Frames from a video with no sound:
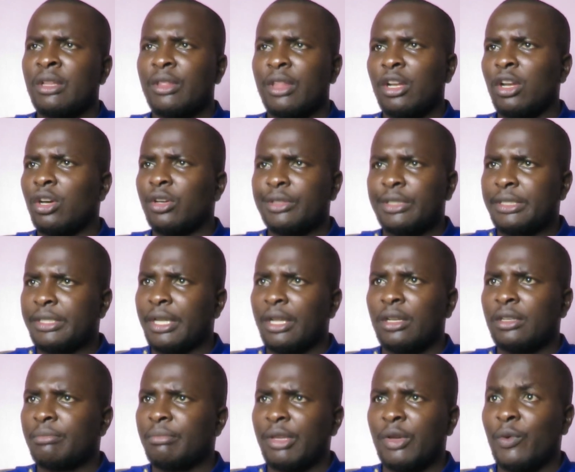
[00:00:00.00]
The Lord
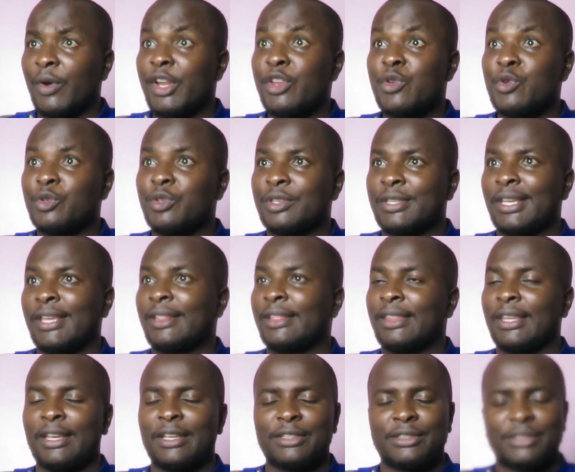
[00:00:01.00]
told me, when you see
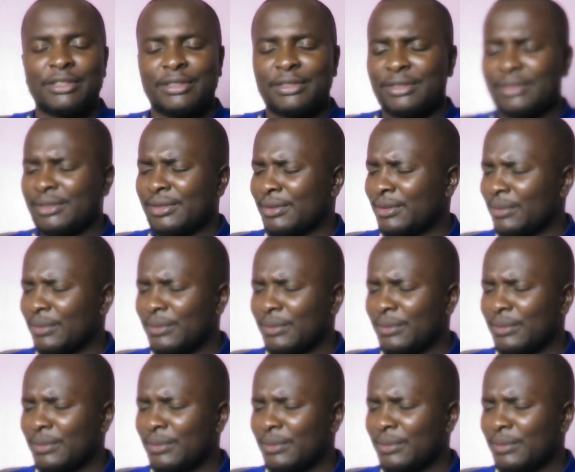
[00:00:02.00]
this,